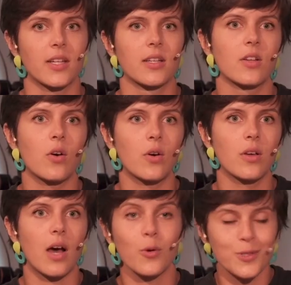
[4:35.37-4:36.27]
and
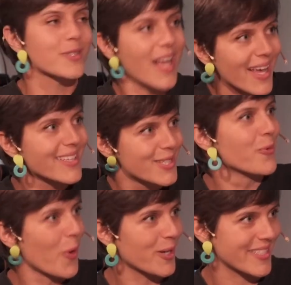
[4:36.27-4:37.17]
our society
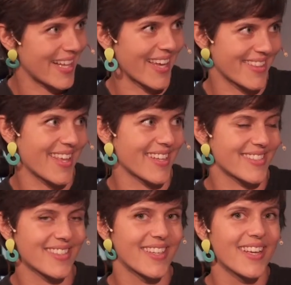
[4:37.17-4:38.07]
works like
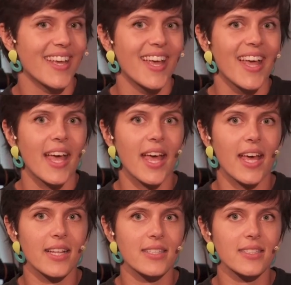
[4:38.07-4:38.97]
that.
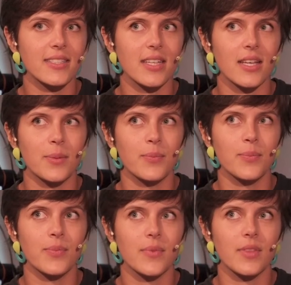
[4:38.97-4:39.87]
And
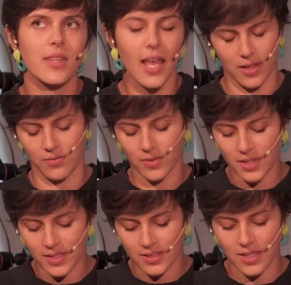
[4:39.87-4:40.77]
yeah,
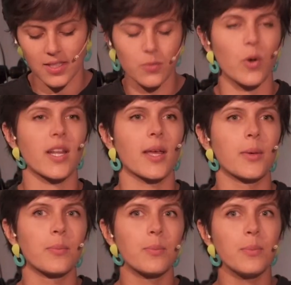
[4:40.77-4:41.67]
this is what
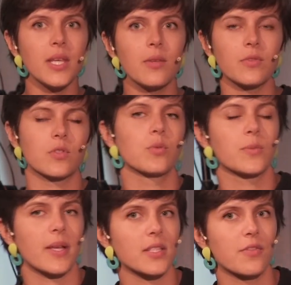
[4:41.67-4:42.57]
I mean, to
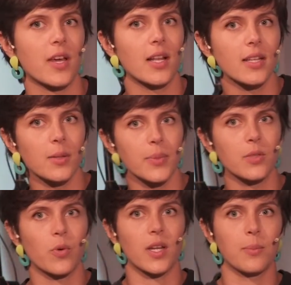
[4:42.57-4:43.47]
specify a little
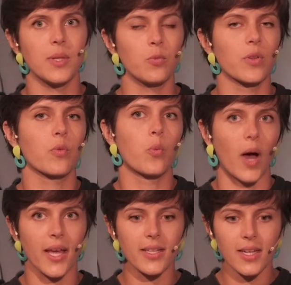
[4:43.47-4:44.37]
bit what I mean with
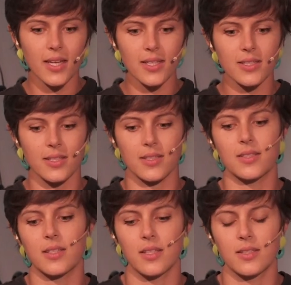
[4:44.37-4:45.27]
whiteness.
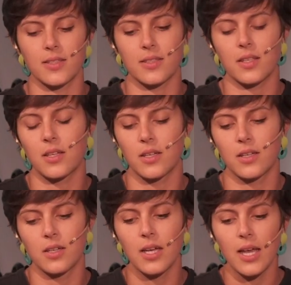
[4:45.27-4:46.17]
It's a